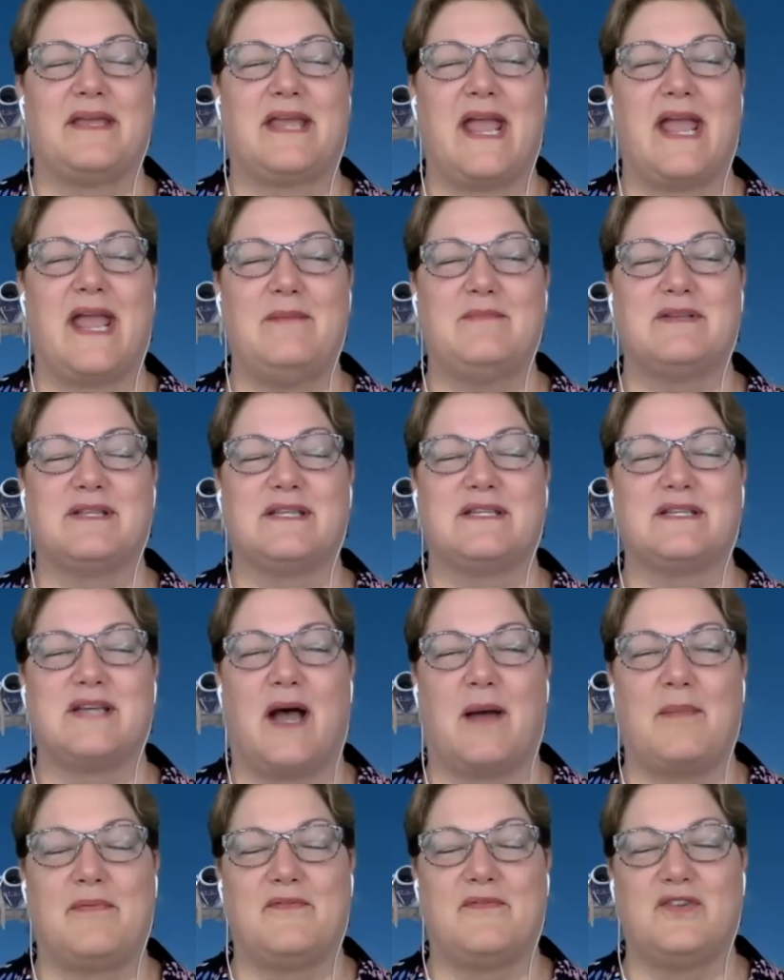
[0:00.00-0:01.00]
came to the
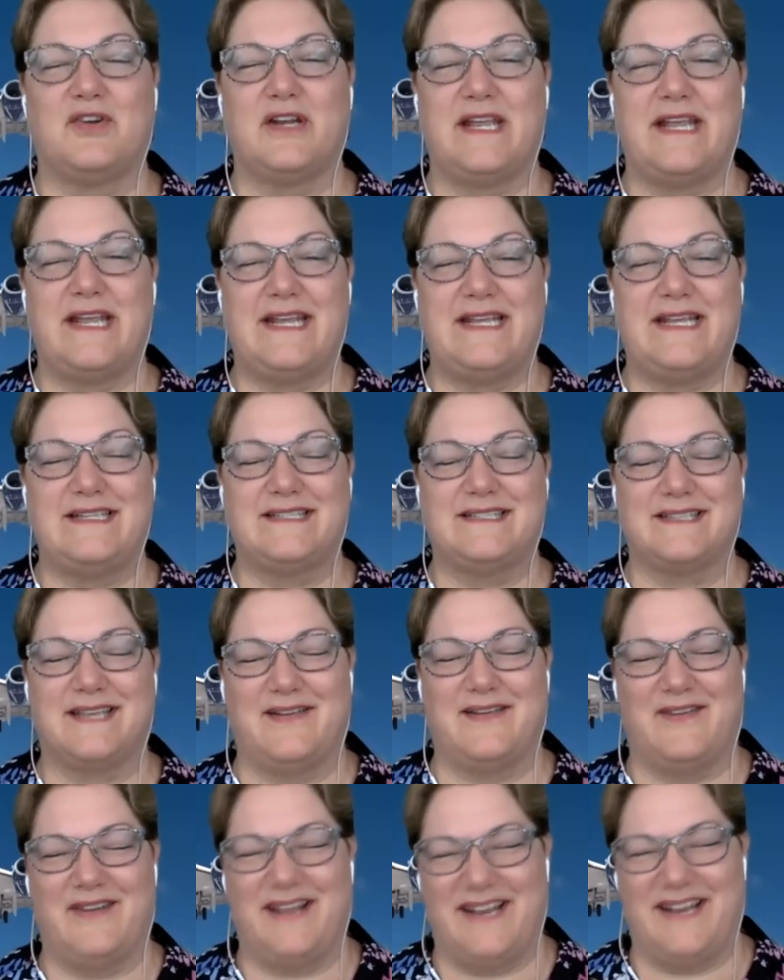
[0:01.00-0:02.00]
top of your knees?
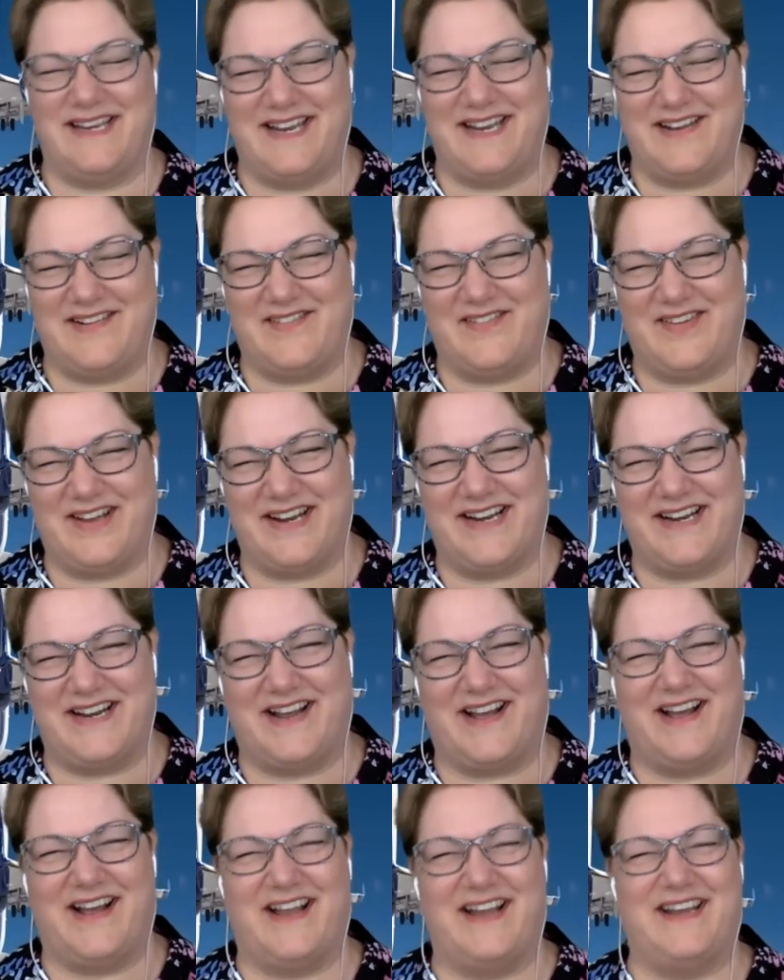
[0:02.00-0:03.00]
You well, no,
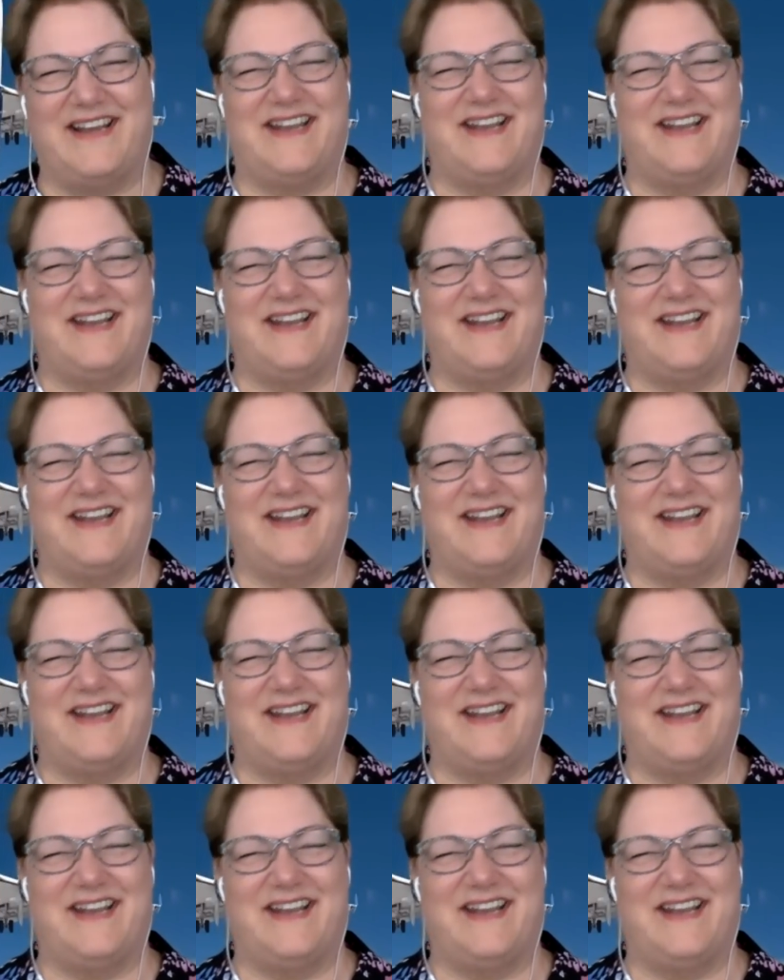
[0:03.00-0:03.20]
no, on. no.